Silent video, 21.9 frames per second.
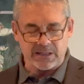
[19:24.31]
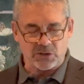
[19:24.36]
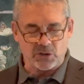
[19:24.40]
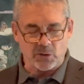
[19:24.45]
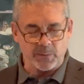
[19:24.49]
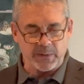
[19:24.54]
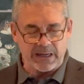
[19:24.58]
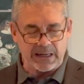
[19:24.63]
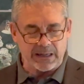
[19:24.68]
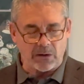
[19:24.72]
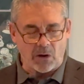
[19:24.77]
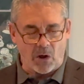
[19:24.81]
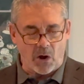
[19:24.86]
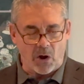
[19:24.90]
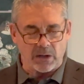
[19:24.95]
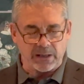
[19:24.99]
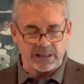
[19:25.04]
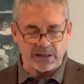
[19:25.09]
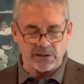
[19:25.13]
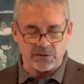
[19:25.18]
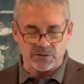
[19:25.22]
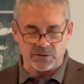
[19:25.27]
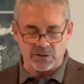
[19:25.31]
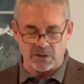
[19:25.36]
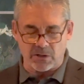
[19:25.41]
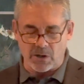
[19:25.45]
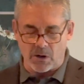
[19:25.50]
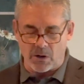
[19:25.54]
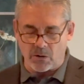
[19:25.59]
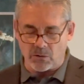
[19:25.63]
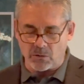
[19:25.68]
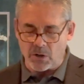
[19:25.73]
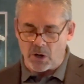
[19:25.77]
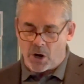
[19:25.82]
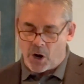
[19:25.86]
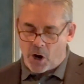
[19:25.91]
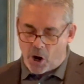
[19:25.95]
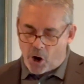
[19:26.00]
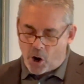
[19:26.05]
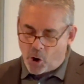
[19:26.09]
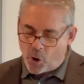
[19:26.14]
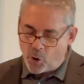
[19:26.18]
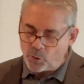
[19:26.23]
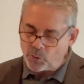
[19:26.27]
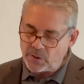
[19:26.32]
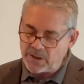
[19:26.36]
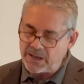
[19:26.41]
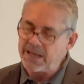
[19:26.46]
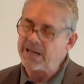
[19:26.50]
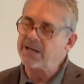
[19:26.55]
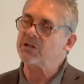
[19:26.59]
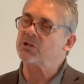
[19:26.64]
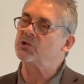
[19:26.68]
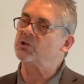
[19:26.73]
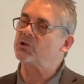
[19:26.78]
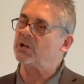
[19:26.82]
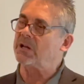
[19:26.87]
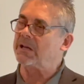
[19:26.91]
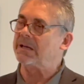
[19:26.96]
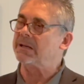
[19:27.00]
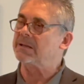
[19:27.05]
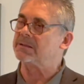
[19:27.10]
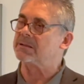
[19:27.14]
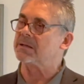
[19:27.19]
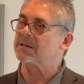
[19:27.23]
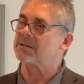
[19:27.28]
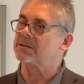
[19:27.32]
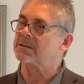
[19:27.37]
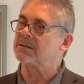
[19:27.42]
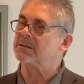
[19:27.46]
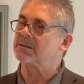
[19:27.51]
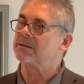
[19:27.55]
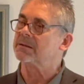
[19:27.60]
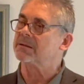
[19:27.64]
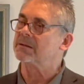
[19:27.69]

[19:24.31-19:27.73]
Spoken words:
so many long years ago. Only Jesus